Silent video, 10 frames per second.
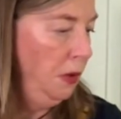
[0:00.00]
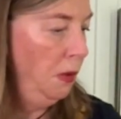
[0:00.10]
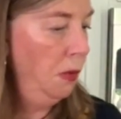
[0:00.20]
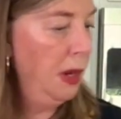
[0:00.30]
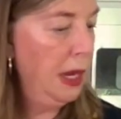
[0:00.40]

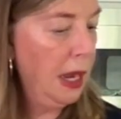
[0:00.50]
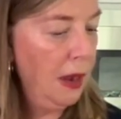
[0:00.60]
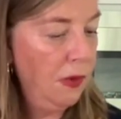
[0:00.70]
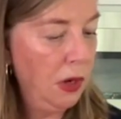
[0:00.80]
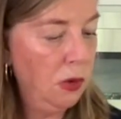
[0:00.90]
We
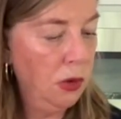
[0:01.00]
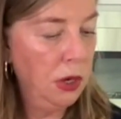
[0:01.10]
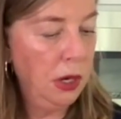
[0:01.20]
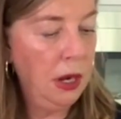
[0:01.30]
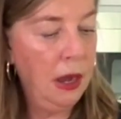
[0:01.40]
have a
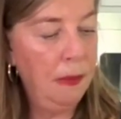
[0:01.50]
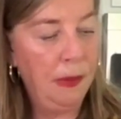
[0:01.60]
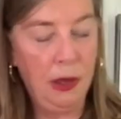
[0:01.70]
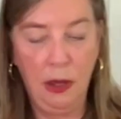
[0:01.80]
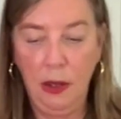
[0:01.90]
quarter cup
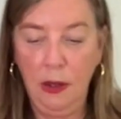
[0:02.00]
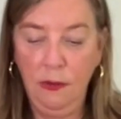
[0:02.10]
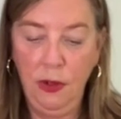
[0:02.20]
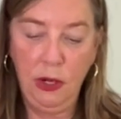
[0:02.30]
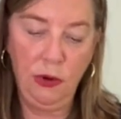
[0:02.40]

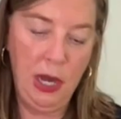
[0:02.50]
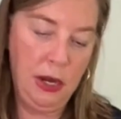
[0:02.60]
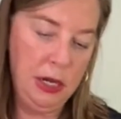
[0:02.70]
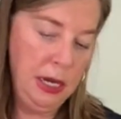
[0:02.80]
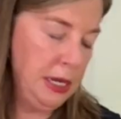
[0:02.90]
of green
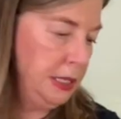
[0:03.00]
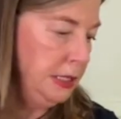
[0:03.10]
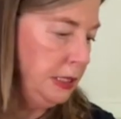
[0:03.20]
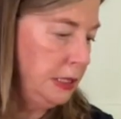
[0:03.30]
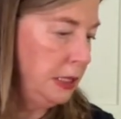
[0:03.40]

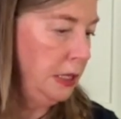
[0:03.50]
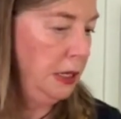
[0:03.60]
onions.